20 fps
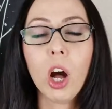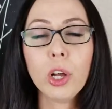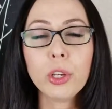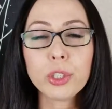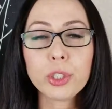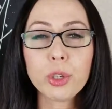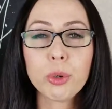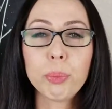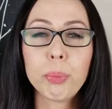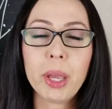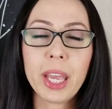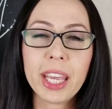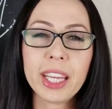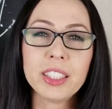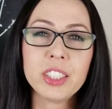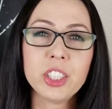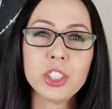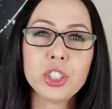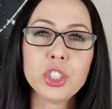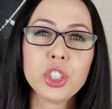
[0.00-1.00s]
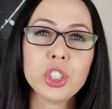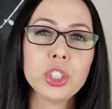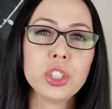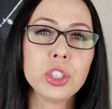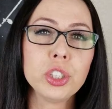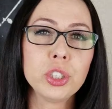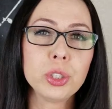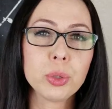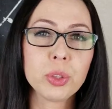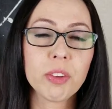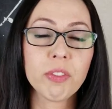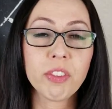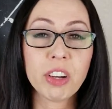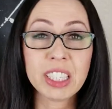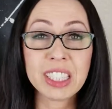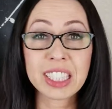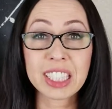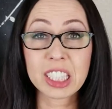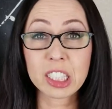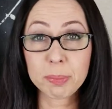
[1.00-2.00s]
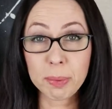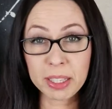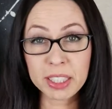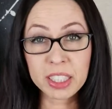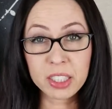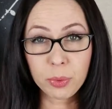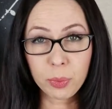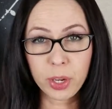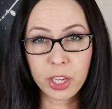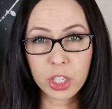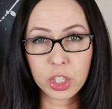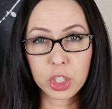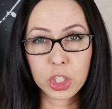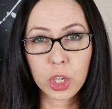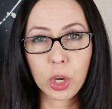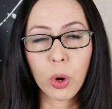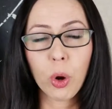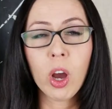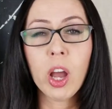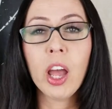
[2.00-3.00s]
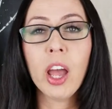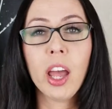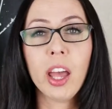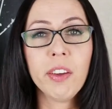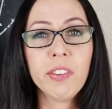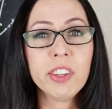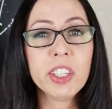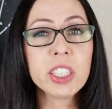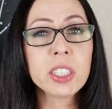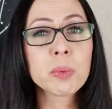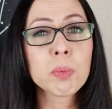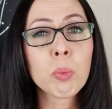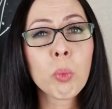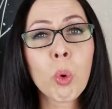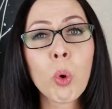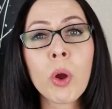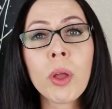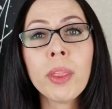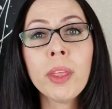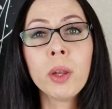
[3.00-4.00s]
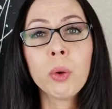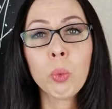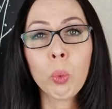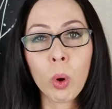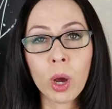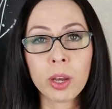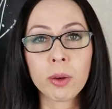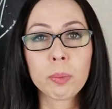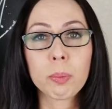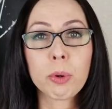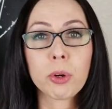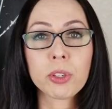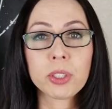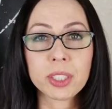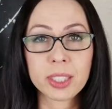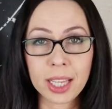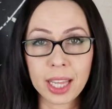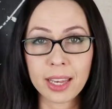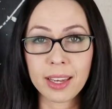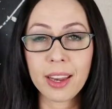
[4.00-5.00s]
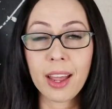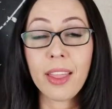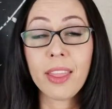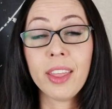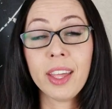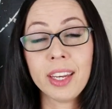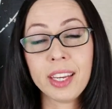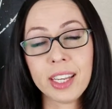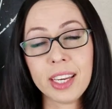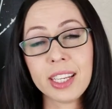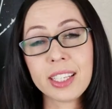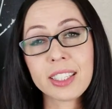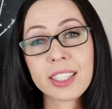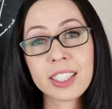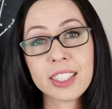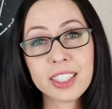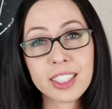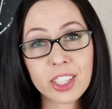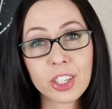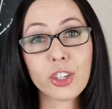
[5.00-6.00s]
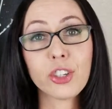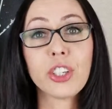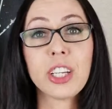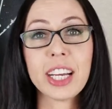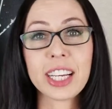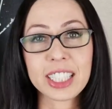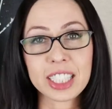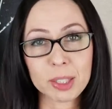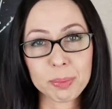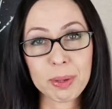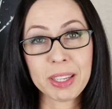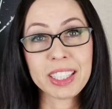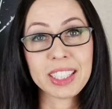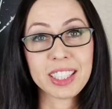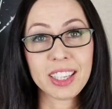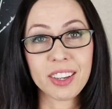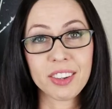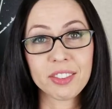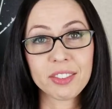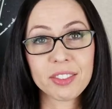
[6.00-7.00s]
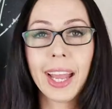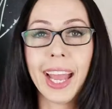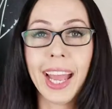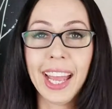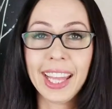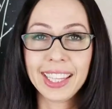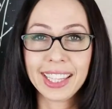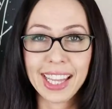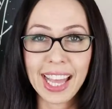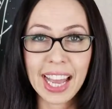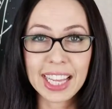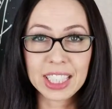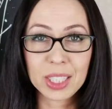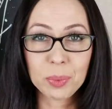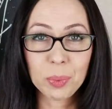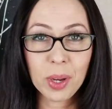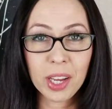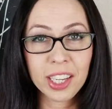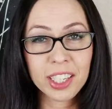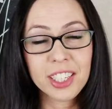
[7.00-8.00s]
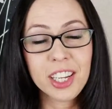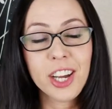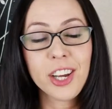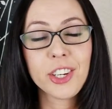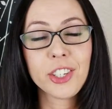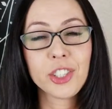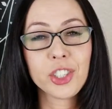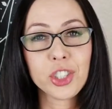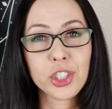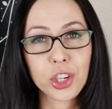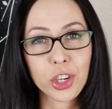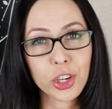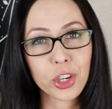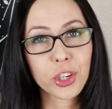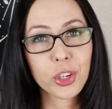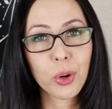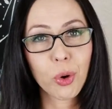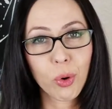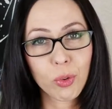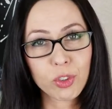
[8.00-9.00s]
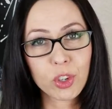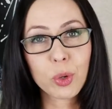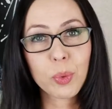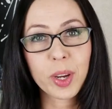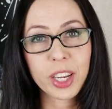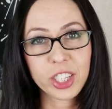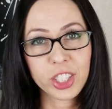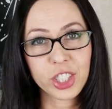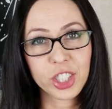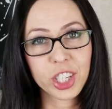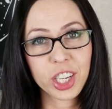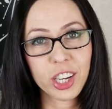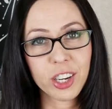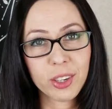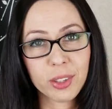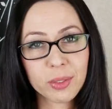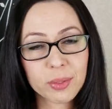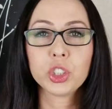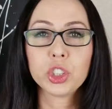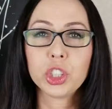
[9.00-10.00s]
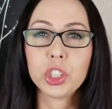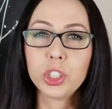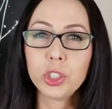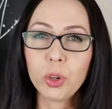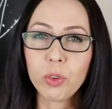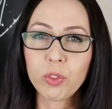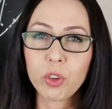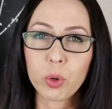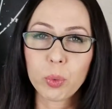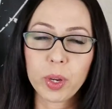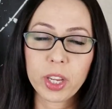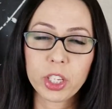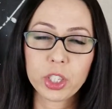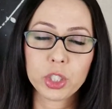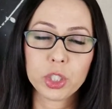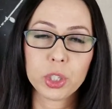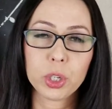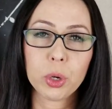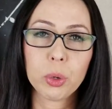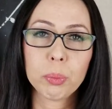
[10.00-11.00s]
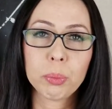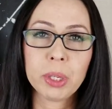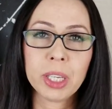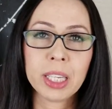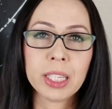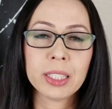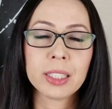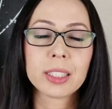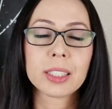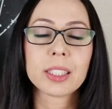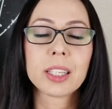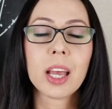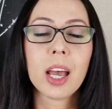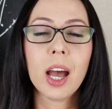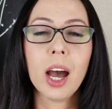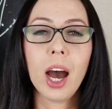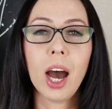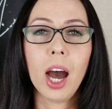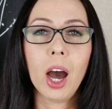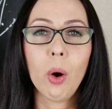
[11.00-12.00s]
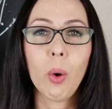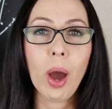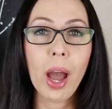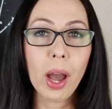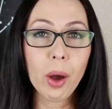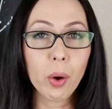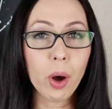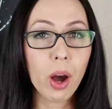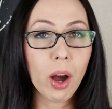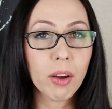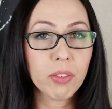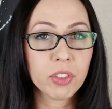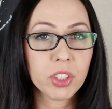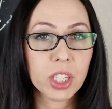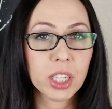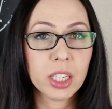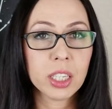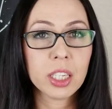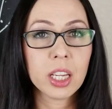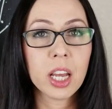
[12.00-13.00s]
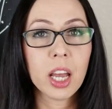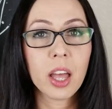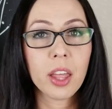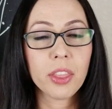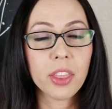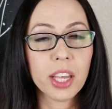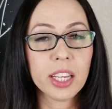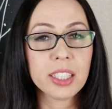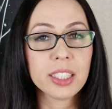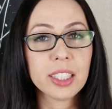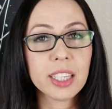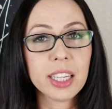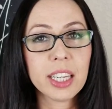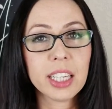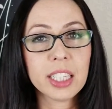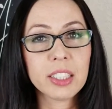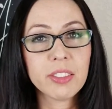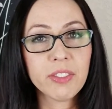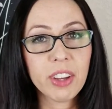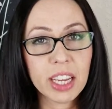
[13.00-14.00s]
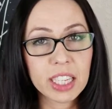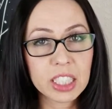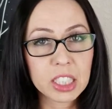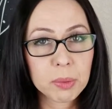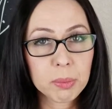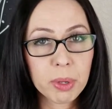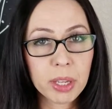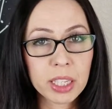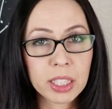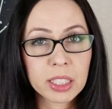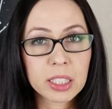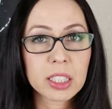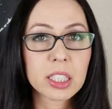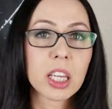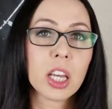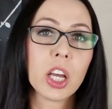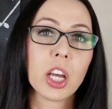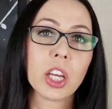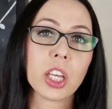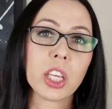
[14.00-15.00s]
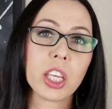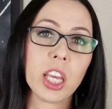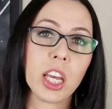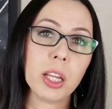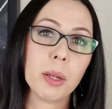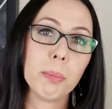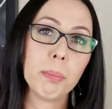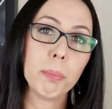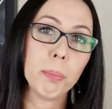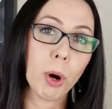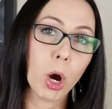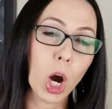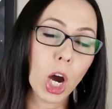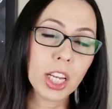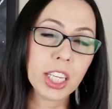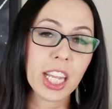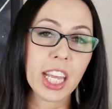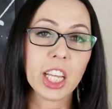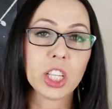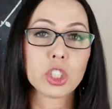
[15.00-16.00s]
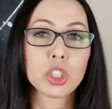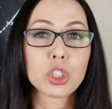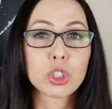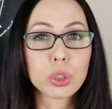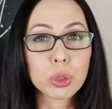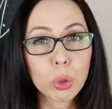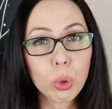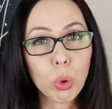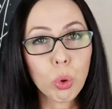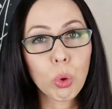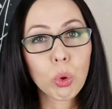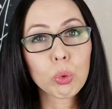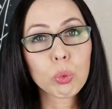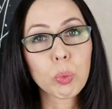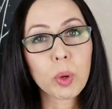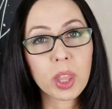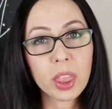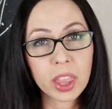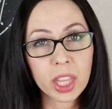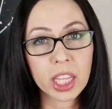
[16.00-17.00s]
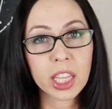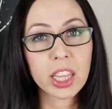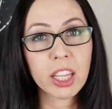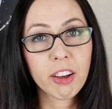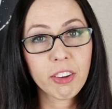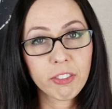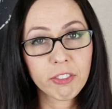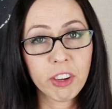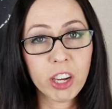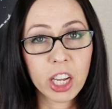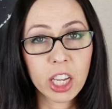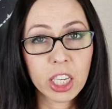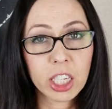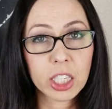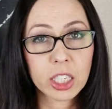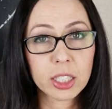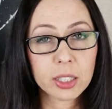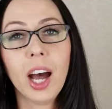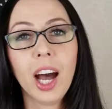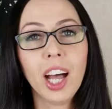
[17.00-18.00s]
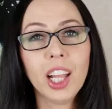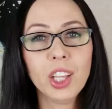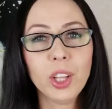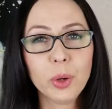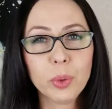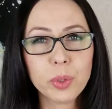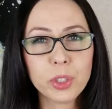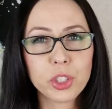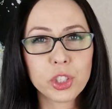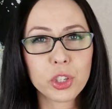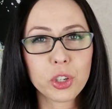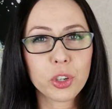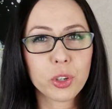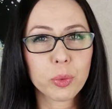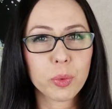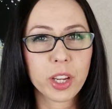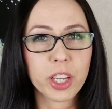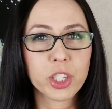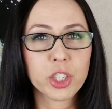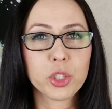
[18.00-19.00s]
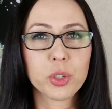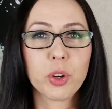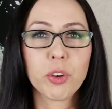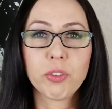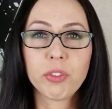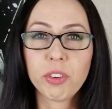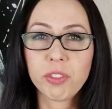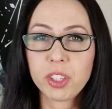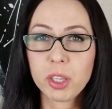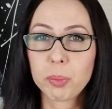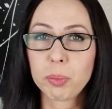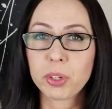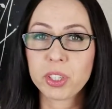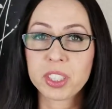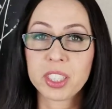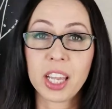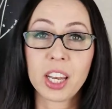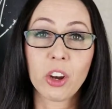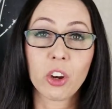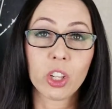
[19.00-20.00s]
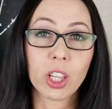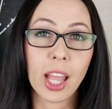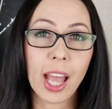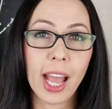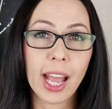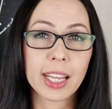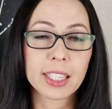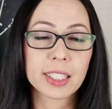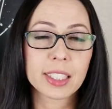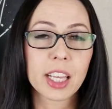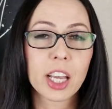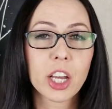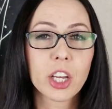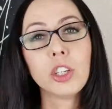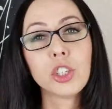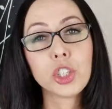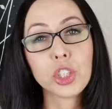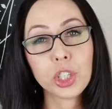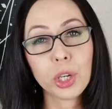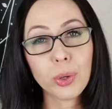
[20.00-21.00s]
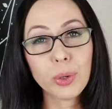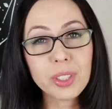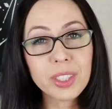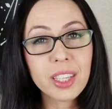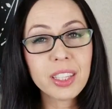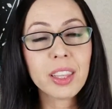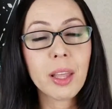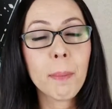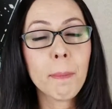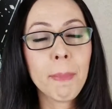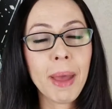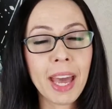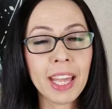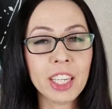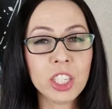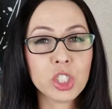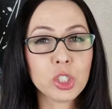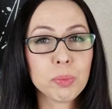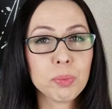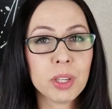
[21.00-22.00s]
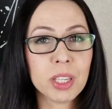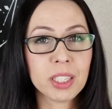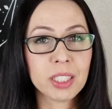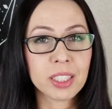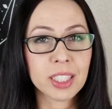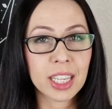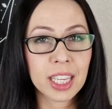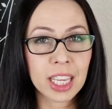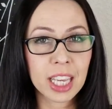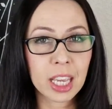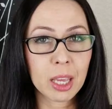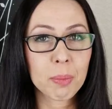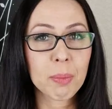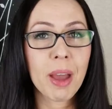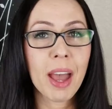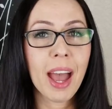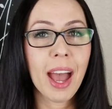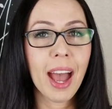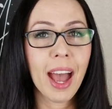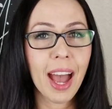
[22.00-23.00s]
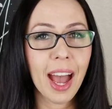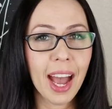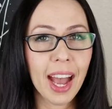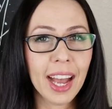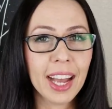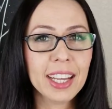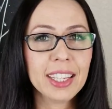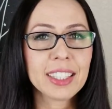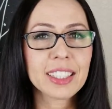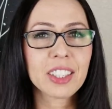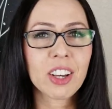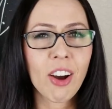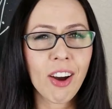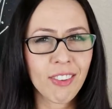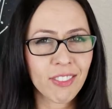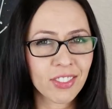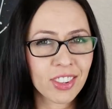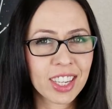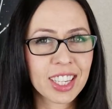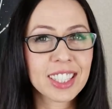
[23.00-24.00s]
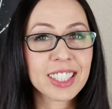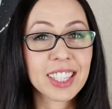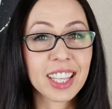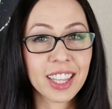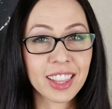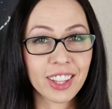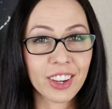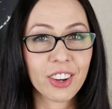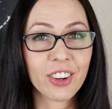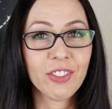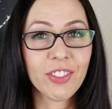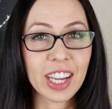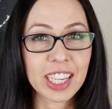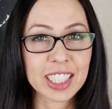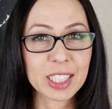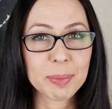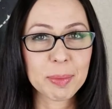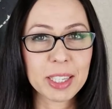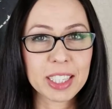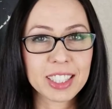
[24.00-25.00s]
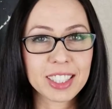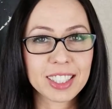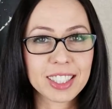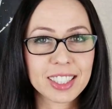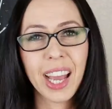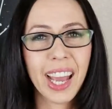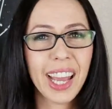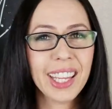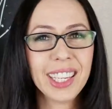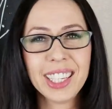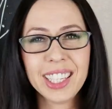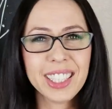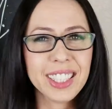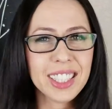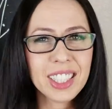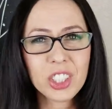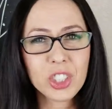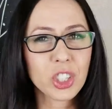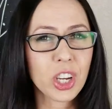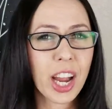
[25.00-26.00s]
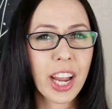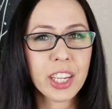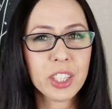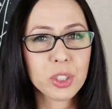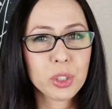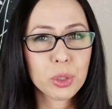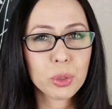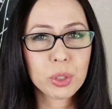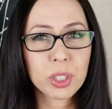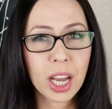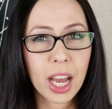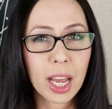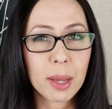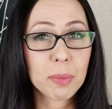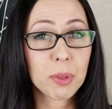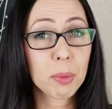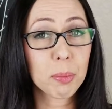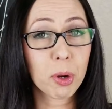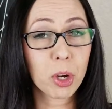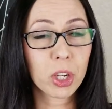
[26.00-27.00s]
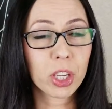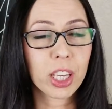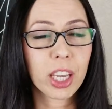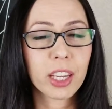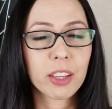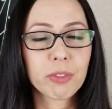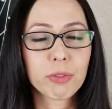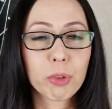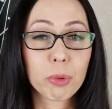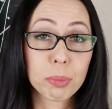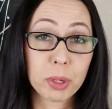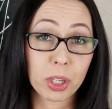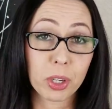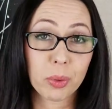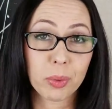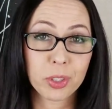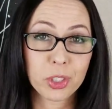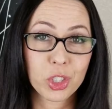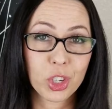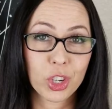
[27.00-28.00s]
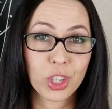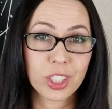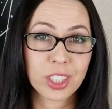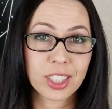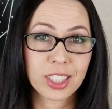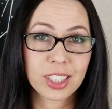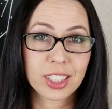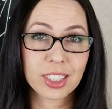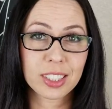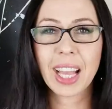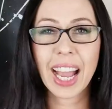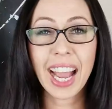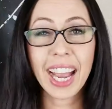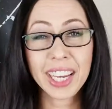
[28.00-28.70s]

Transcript: Also, pay attention to the fund's expense ratio. If it's more than 1%, then it is considered expensive. And last one, turnover ratio. Turnover ratio means how often does the investments get bought and sold within the fund. A low return ratio of 50% or less shows that the management team has confidence in their investments and isn't trying to time the market for bigger returns.